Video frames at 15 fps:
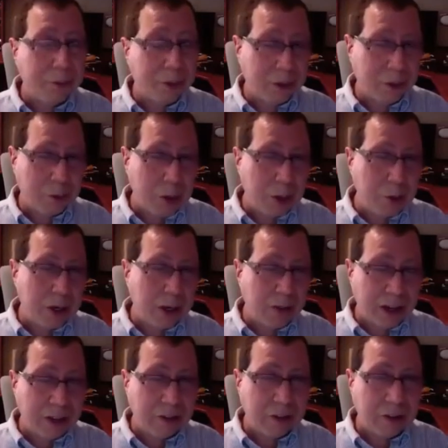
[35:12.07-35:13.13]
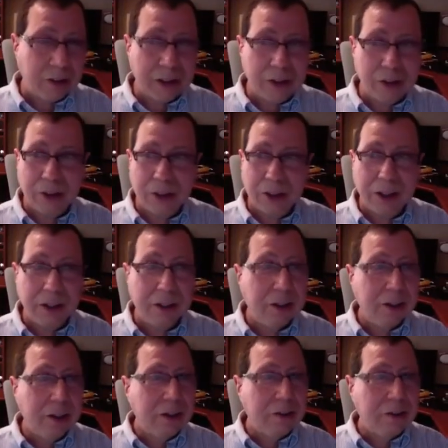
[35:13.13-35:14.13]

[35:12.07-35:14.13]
which is one way of executing Julia.